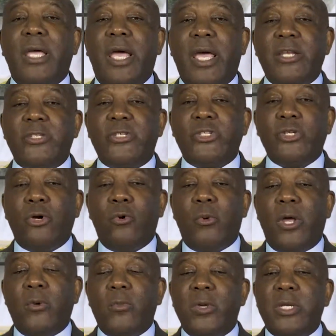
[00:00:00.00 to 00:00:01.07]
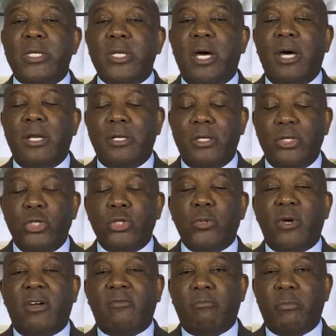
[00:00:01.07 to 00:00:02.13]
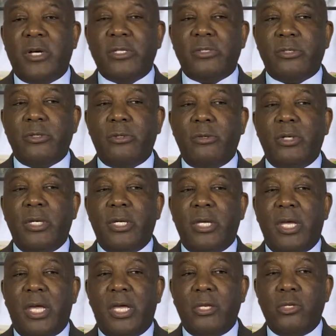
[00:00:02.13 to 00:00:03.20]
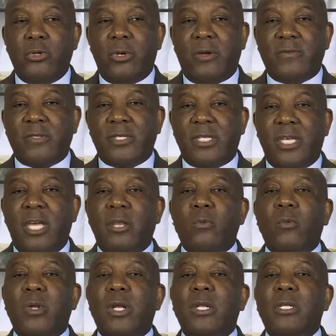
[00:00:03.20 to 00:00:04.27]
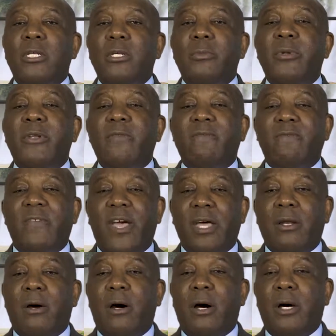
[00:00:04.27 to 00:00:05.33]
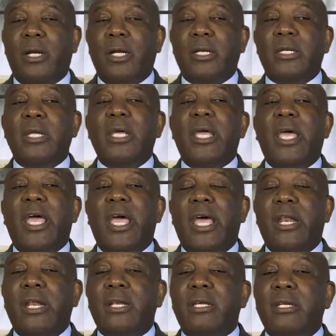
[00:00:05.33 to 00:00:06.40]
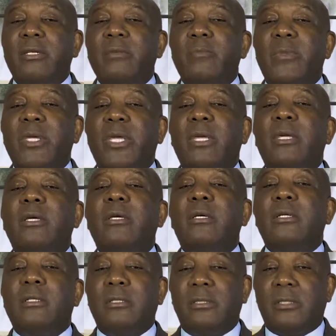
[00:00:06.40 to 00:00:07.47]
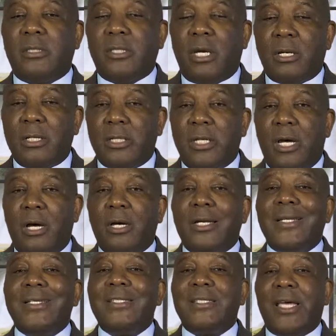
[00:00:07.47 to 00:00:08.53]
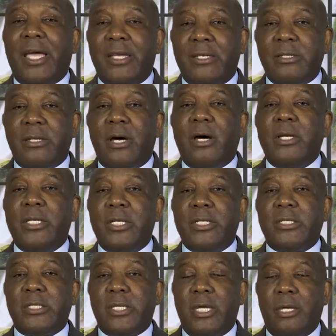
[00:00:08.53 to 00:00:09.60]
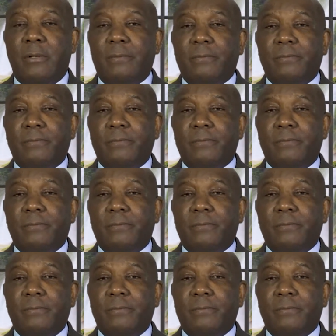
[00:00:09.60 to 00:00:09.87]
And so when we're done, you have muscle and you have skin with a little bit of fat on it, and it can be sunk down, tightened on your skin.